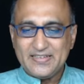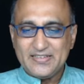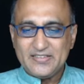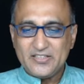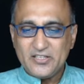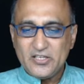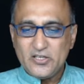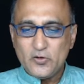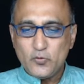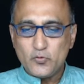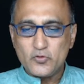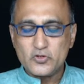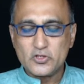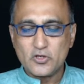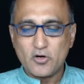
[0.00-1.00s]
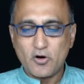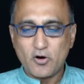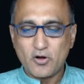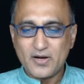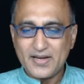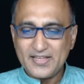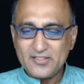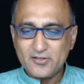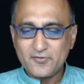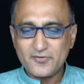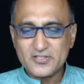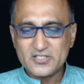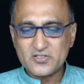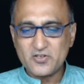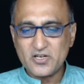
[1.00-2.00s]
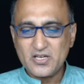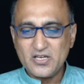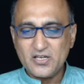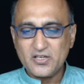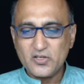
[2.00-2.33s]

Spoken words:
the use or length of a string